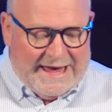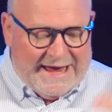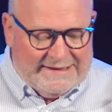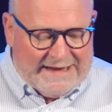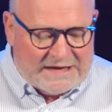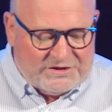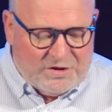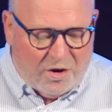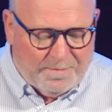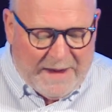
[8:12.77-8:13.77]
it does
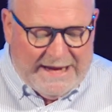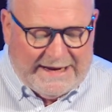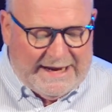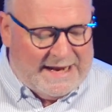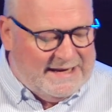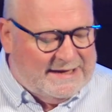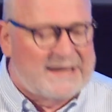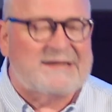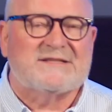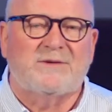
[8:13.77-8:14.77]
not make it any
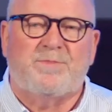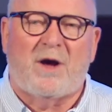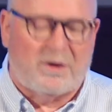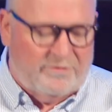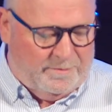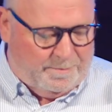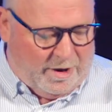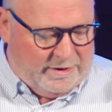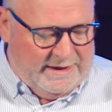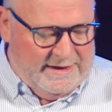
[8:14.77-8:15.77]
less a part of the
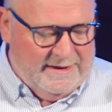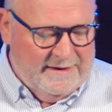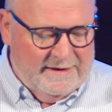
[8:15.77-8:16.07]
body.